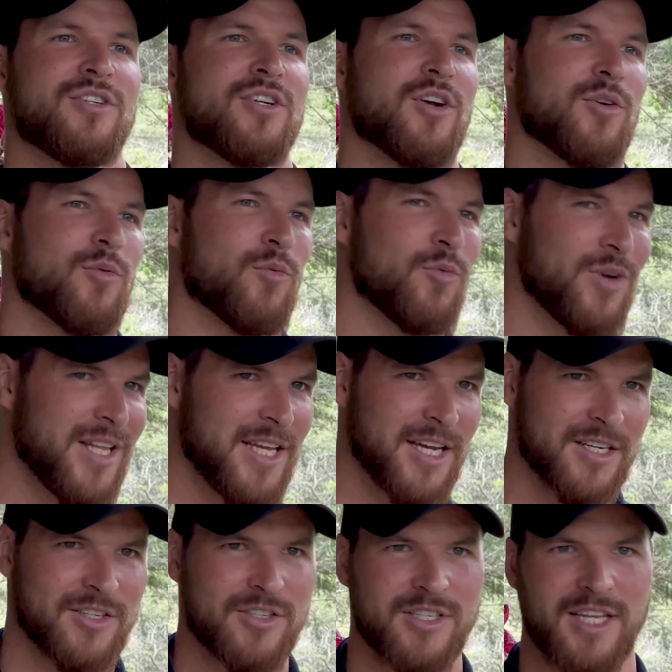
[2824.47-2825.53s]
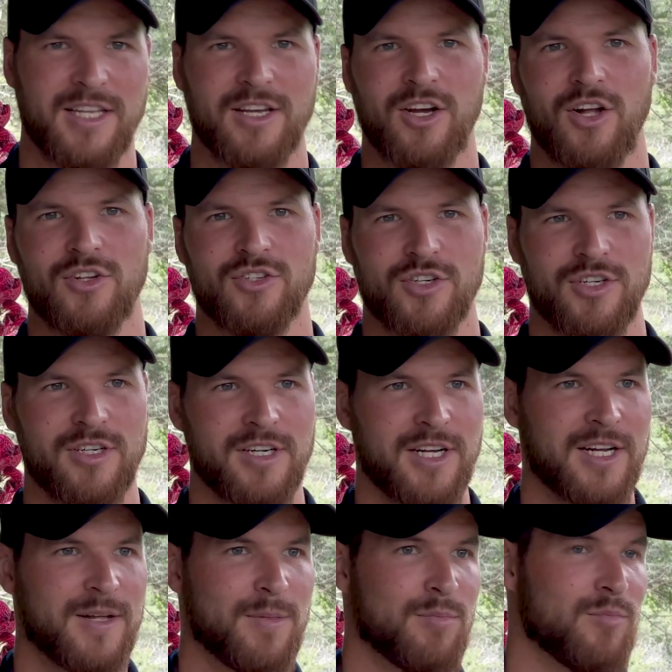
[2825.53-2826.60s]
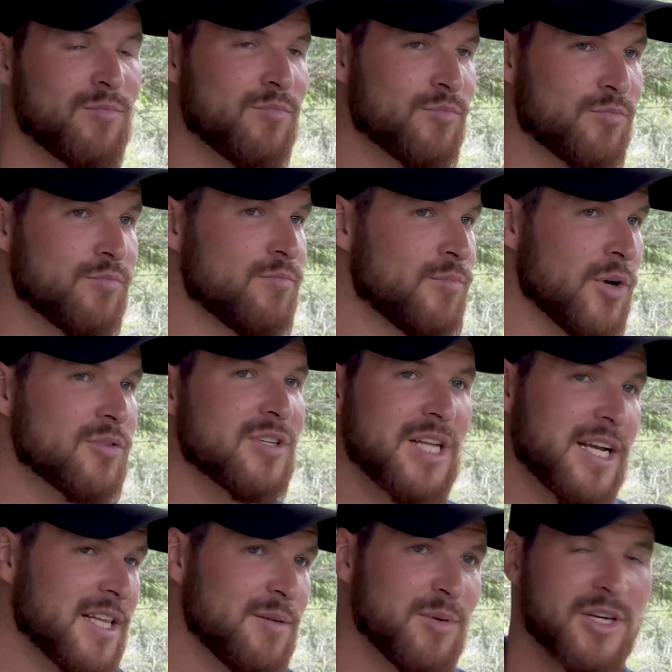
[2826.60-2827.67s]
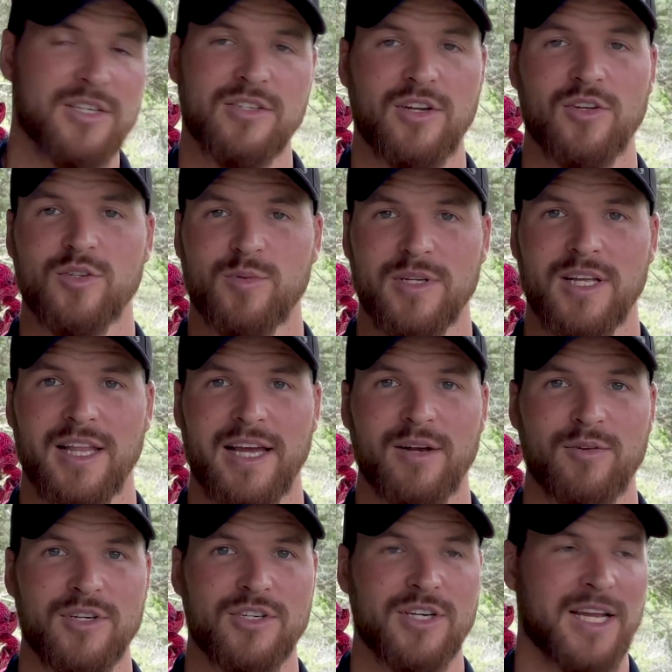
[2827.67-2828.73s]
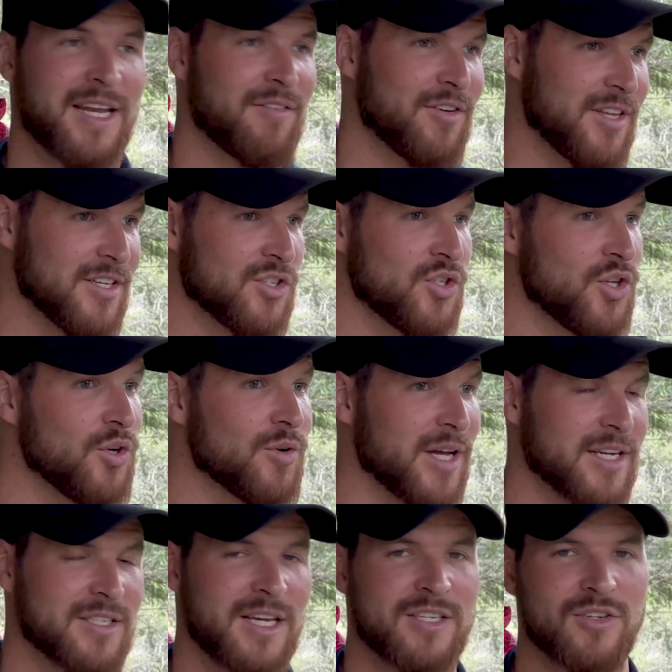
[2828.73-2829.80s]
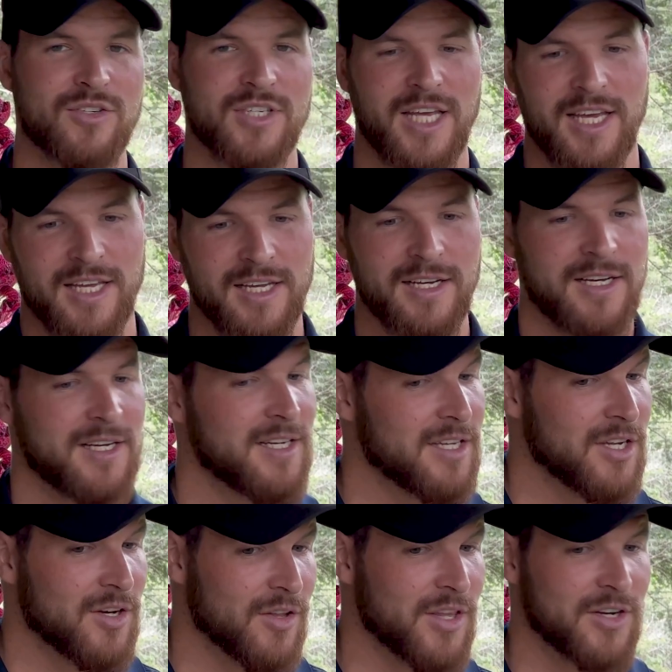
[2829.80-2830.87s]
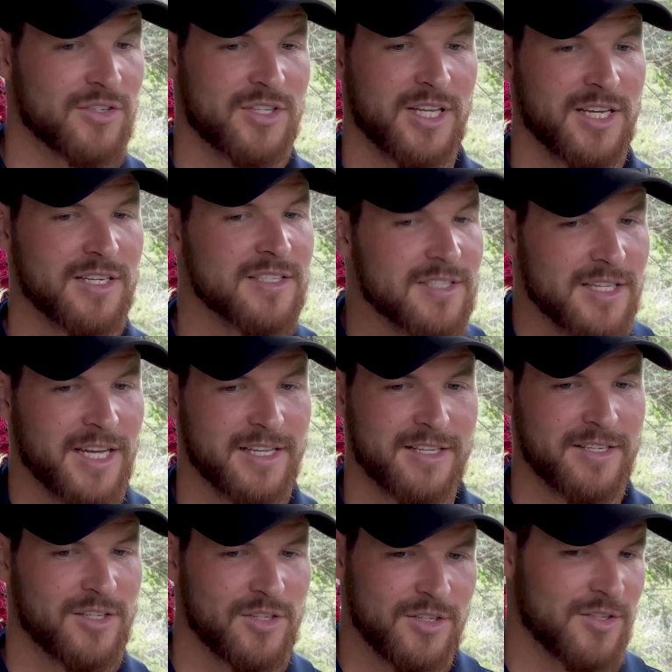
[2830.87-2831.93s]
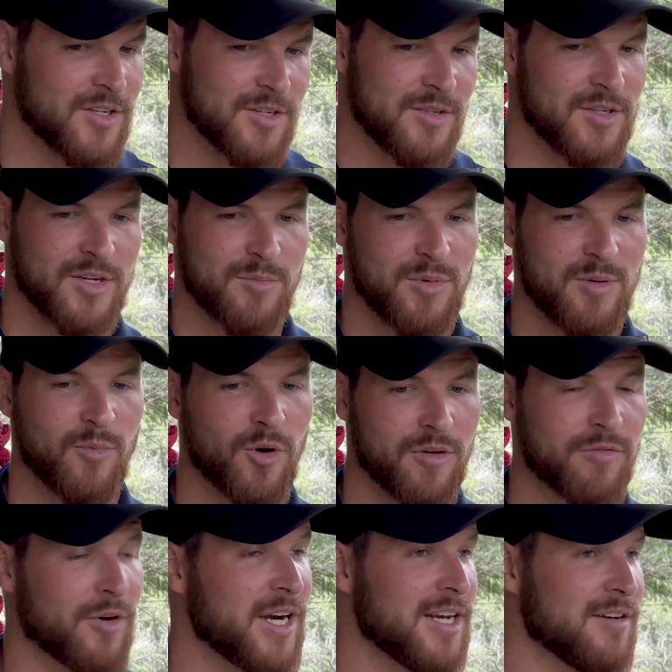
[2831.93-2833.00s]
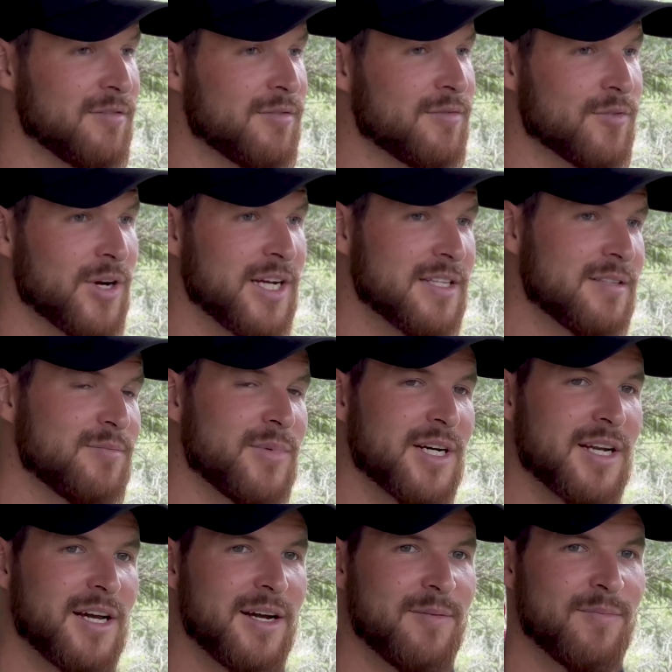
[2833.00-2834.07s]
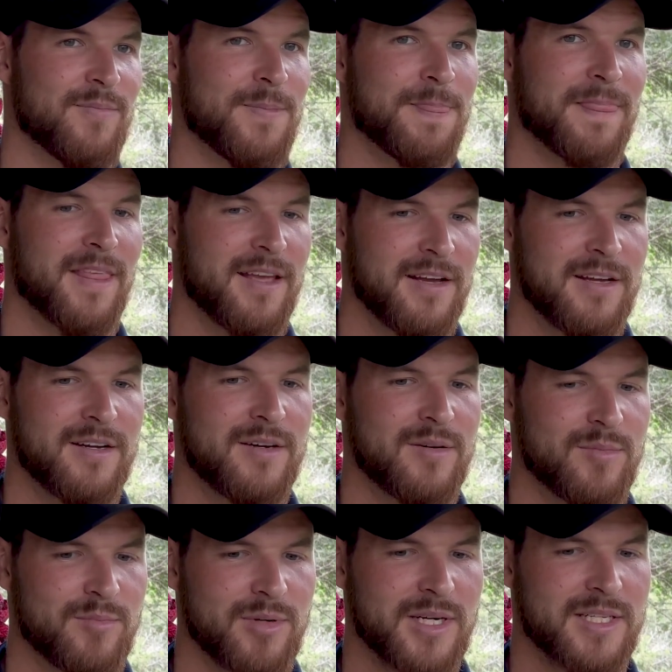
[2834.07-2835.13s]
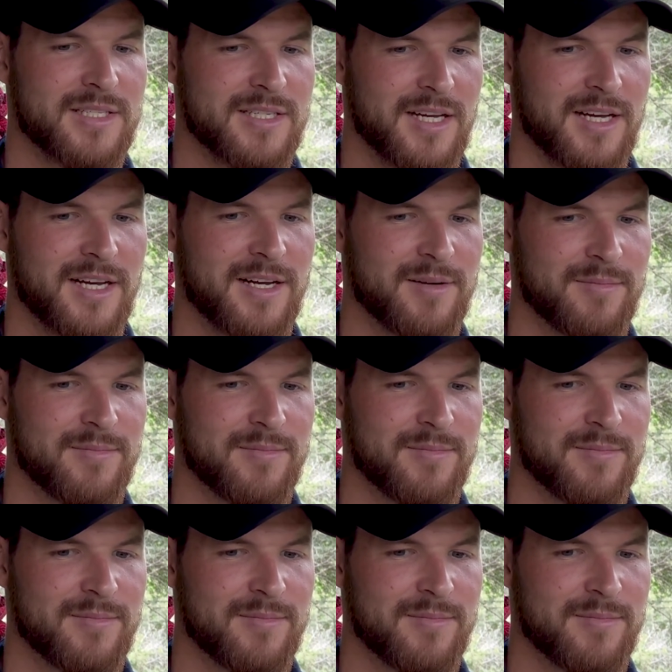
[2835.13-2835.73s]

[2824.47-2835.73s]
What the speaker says: you don't really understand the culture, most likely because you don't speak the language, and everything's new, as you're saying. There's things that you could be more afraid of, right? But I